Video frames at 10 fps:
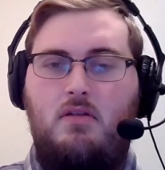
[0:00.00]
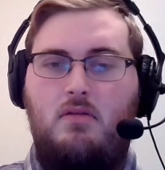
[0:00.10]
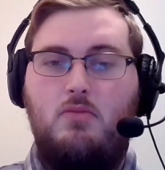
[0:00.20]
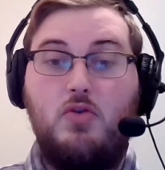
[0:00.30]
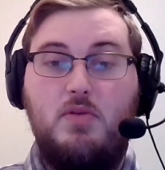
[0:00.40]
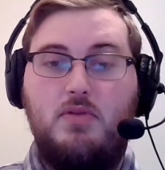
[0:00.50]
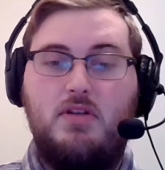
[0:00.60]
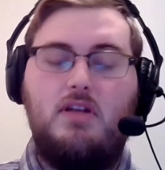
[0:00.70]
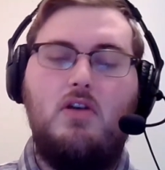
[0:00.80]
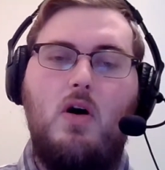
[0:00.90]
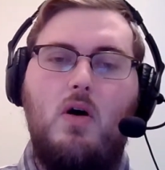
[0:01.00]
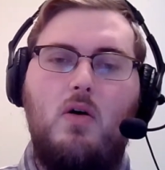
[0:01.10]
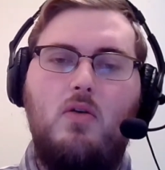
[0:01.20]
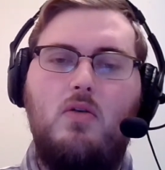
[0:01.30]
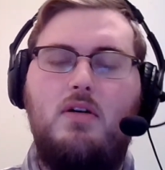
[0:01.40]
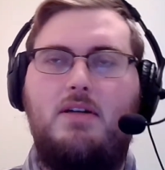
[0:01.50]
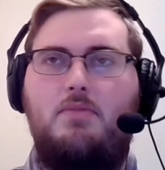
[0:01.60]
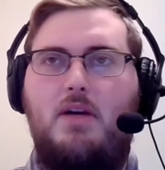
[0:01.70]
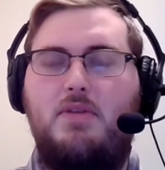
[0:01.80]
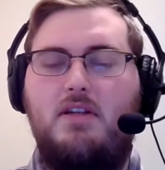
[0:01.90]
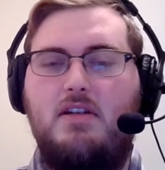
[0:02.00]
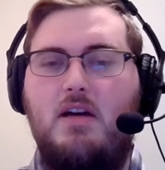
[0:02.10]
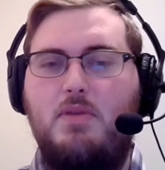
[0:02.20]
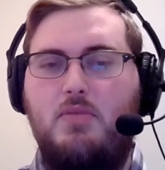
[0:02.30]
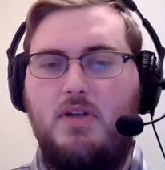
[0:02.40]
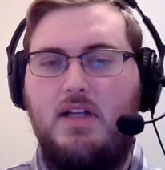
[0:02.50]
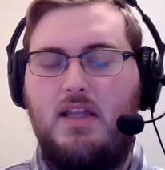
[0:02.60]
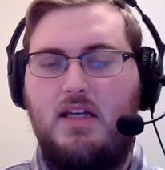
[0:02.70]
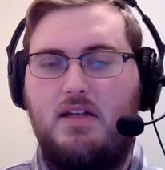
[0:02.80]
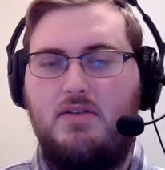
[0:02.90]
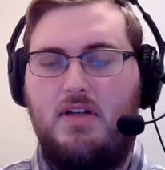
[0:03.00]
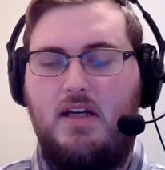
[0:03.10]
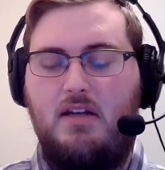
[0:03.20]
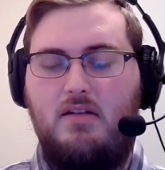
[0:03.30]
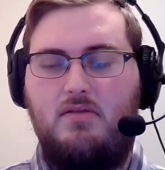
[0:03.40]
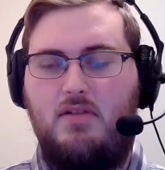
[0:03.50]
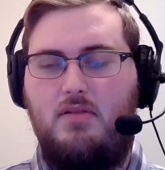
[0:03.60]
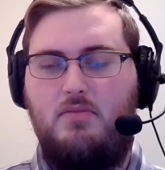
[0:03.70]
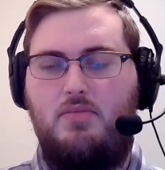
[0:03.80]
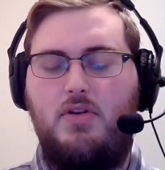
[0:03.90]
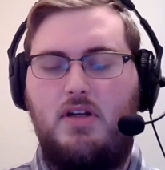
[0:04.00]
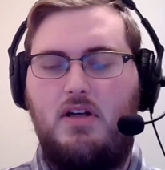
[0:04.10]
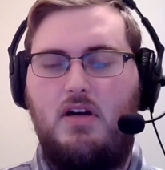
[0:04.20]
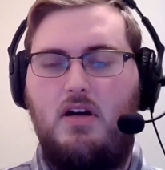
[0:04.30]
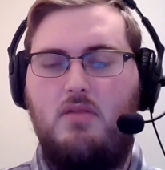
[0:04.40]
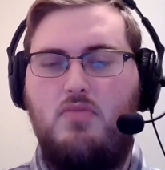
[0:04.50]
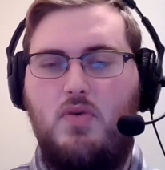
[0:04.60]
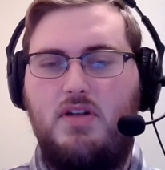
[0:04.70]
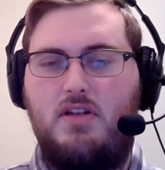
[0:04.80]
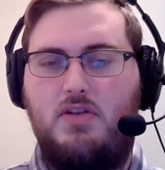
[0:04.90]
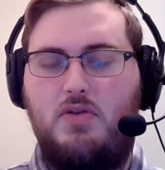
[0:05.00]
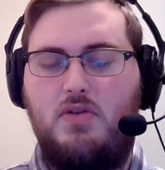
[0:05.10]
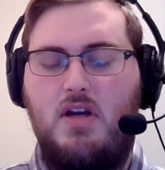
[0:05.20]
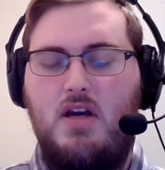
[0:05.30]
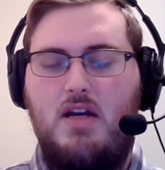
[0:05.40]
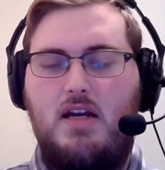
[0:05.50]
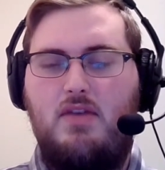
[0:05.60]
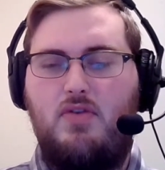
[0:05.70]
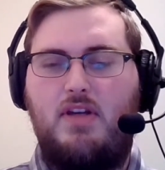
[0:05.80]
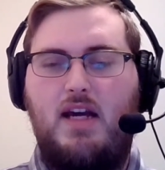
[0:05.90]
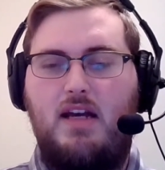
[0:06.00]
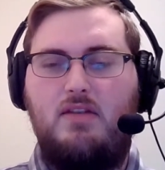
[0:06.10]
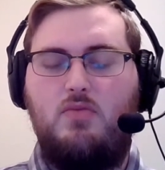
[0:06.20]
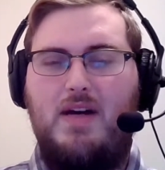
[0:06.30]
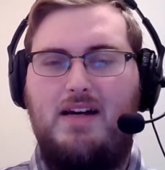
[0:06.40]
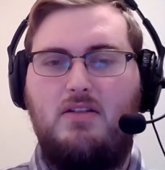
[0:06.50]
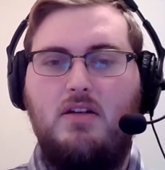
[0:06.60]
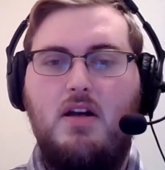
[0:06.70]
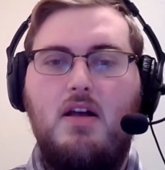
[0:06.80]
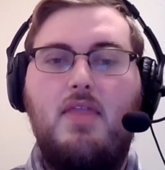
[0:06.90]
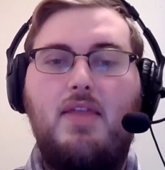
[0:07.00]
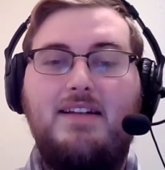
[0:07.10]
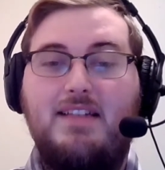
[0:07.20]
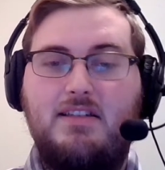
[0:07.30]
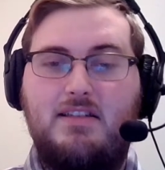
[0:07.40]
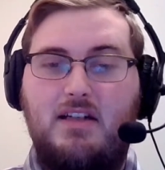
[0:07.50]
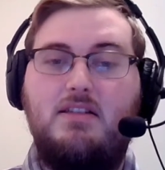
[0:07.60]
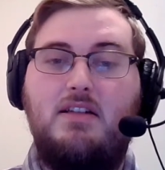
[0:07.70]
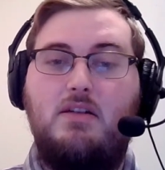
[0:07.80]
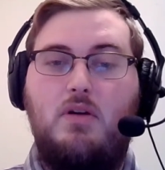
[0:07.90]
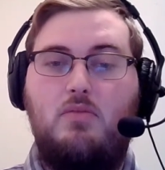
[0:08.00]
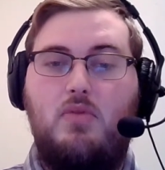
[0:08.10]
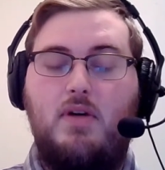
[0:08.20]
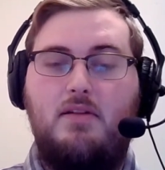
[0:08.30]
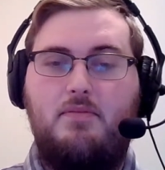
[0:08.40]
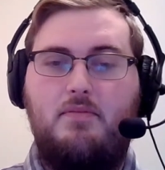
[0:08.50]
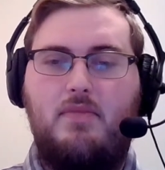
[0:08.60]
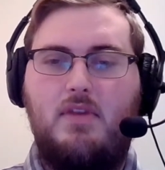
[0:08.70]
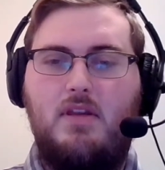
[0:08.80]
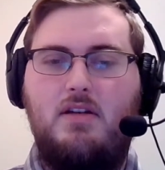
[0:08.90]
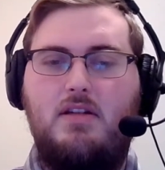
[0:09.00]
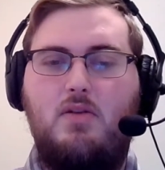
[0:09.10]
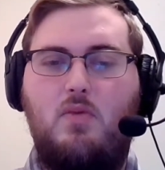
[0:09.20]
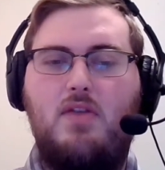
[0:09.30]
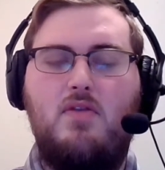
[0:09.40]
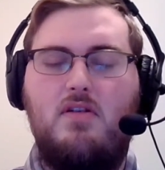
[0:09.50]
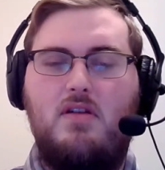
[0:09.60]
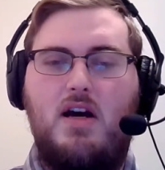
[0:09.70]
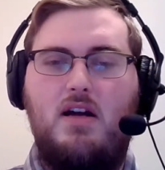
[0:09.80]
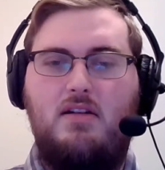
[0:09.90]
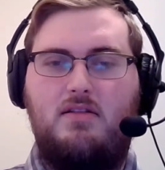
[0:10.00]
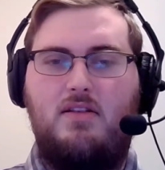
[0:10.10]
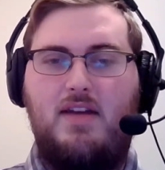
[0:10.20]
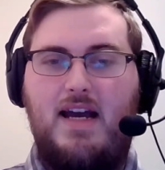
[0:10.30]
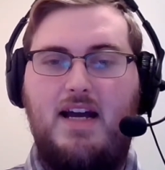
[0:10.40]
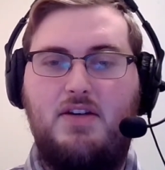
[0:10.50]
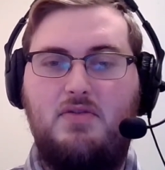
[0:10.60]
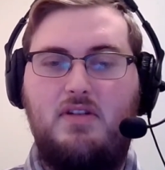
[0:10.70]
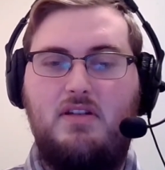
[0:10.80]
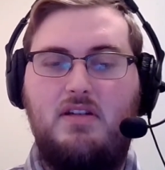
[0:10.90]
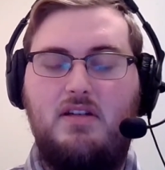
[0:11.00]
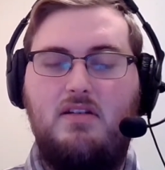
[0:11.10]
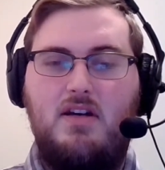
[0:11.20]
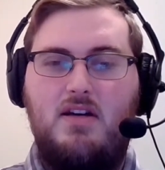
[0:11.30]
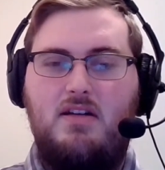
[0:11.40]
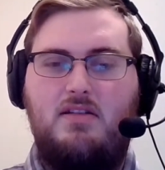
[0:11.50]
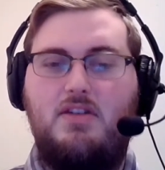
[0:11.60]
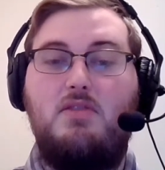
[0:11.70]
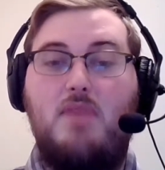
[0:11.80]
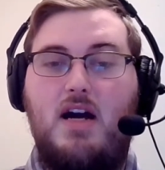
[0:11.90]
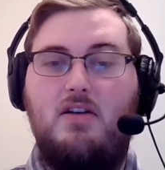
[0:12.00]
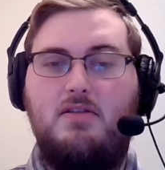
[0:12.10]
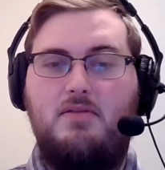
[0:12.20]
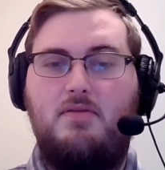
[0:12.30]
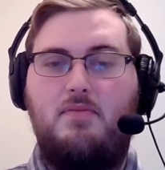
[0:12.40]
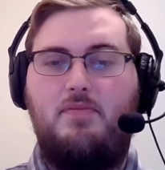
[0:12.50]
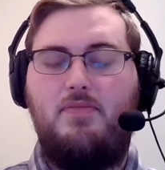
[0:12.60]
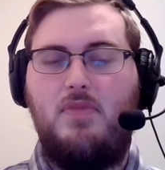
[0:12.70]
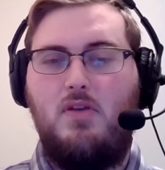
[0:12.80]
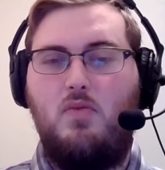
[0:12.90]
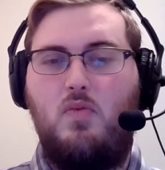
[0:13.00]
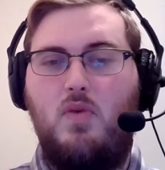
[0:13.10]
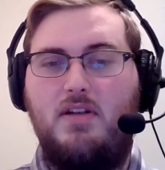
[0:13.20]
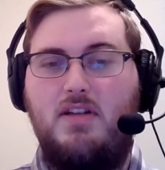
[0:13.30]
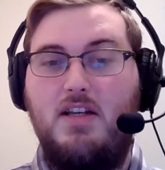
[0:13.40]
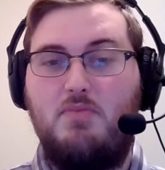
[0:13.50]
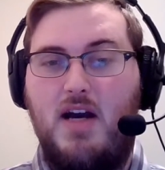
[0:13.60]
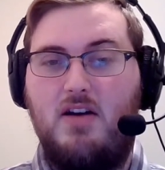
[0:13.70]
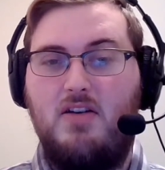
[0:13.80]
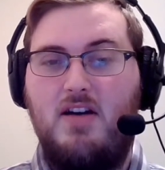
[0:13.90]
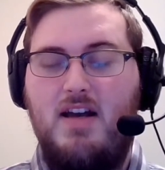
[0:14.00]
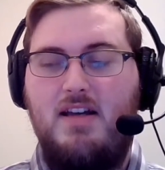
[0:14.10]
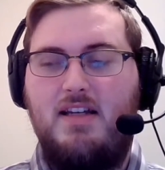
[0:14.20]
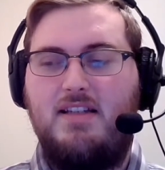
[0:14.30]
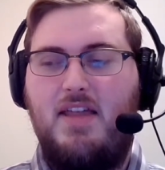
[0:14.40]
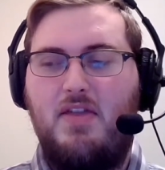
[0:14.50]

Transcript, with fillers: most people say no pepsi has not been putting things in, putting uh, boarded tissues in their cans well they did discuss it at one point see whether or not they actually did doesn't matter what does matter is that the